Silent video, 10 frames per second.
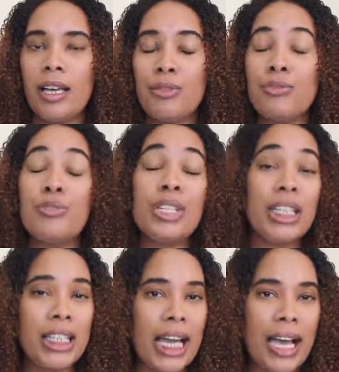
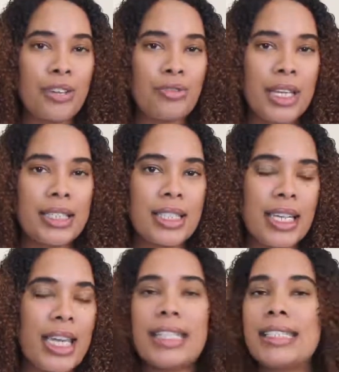really
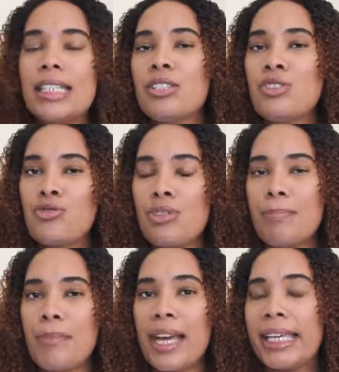hydrated and it didn't
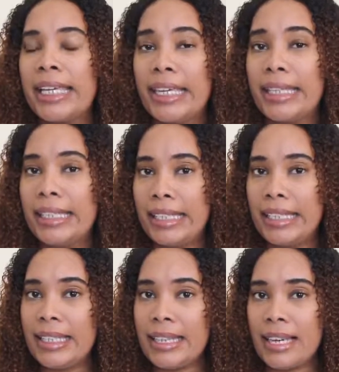strip my hair
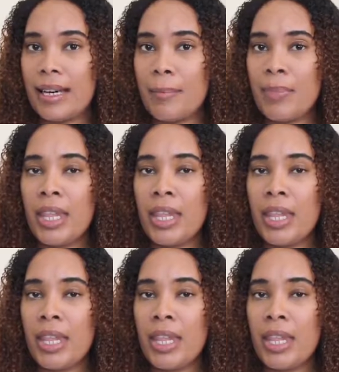either.